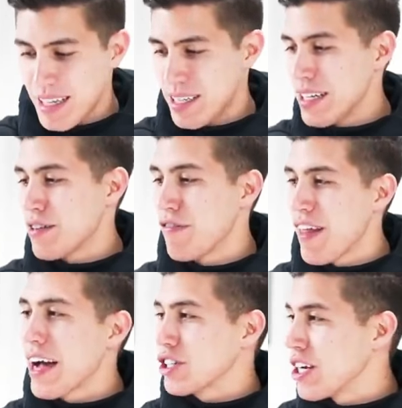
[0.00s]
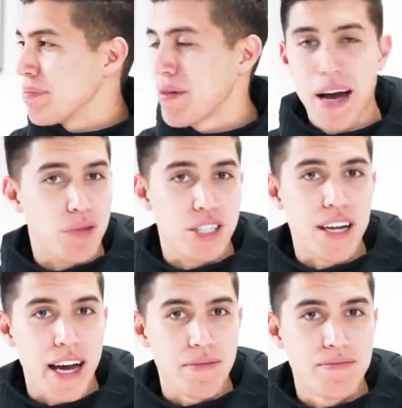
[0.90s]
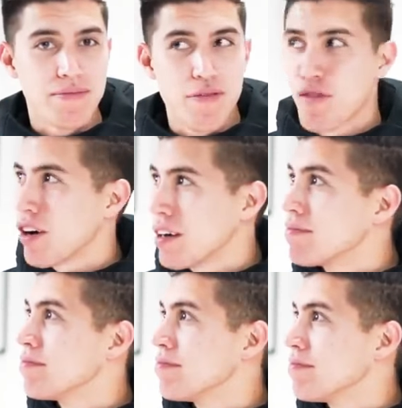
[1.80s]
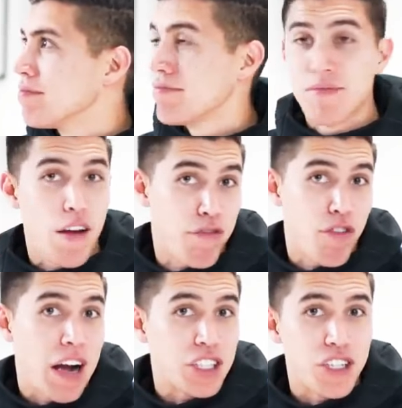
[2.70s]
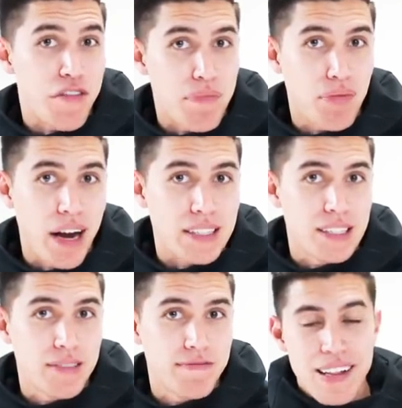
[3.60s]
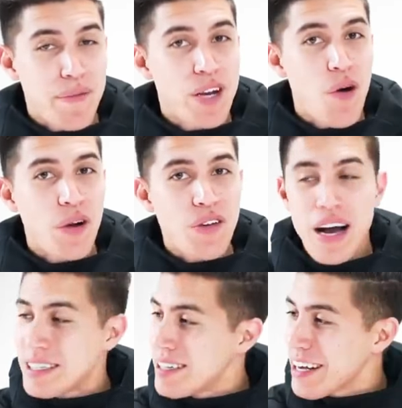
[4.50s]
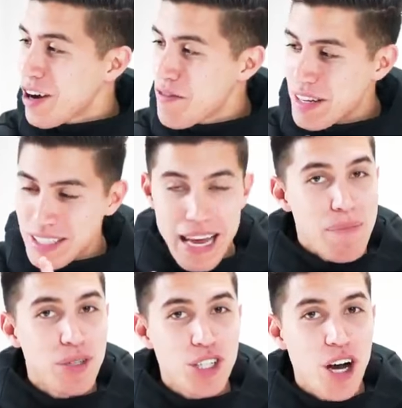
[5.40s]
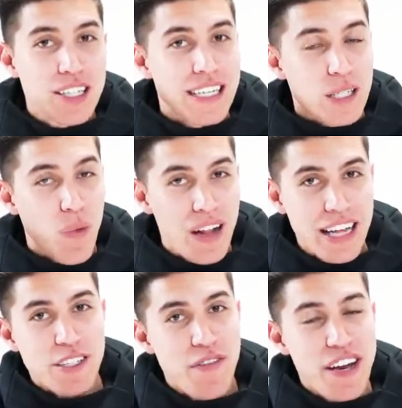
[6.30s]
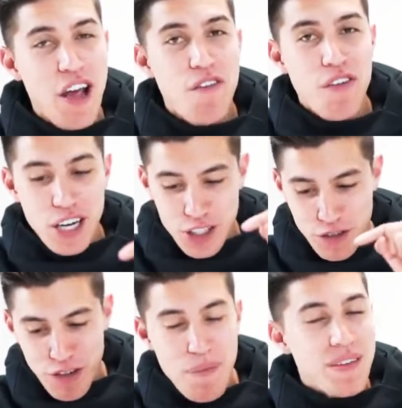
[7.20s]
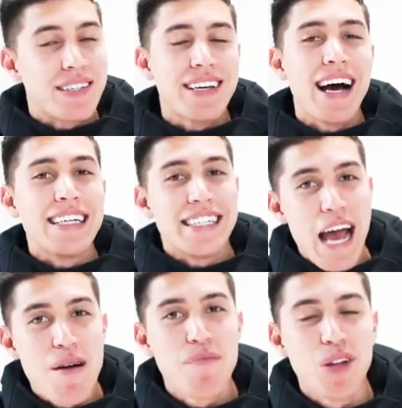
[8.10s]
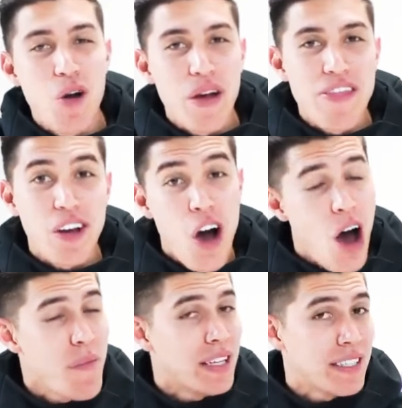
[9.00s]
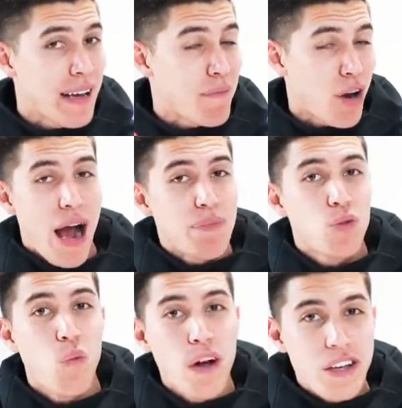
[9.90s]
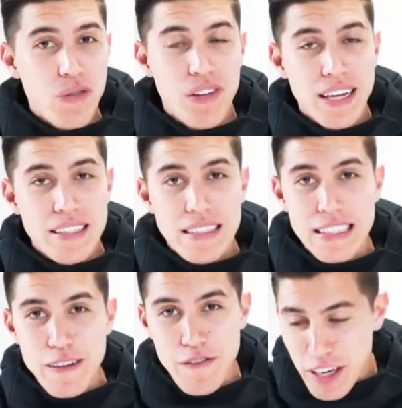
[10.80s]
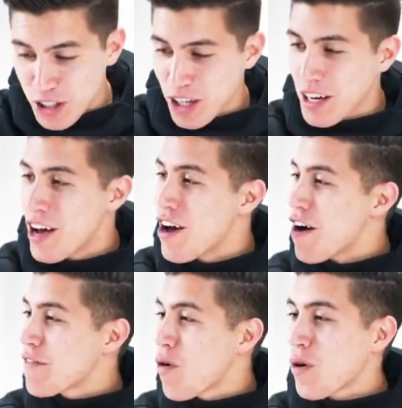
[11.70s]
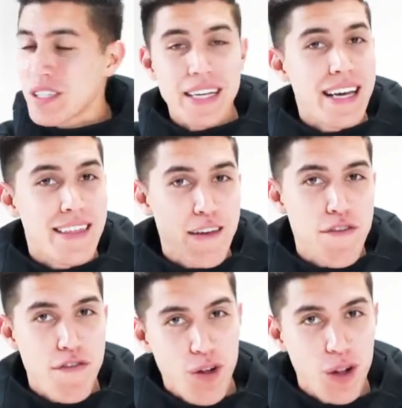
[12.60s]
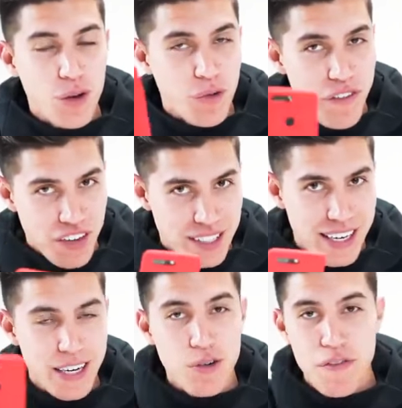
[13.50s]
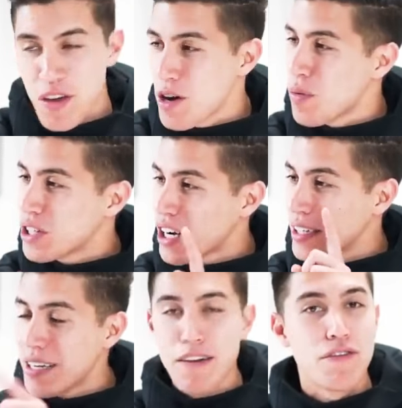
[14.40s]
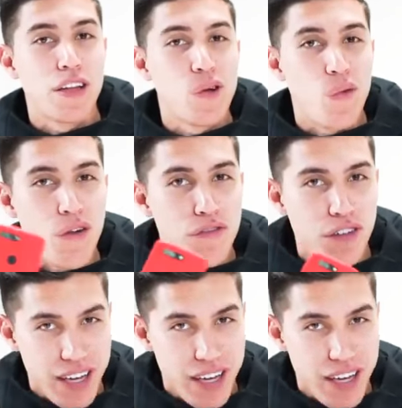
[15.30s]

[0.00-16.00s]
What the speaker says: This is a flagship, I would say, for a fraction of the price. Let me know what you guys think of the sample shots as well as video footage from this guy down below in the comments, and perhaps what you'd like to see featured, of course, in the full revisited review, which I definitely won't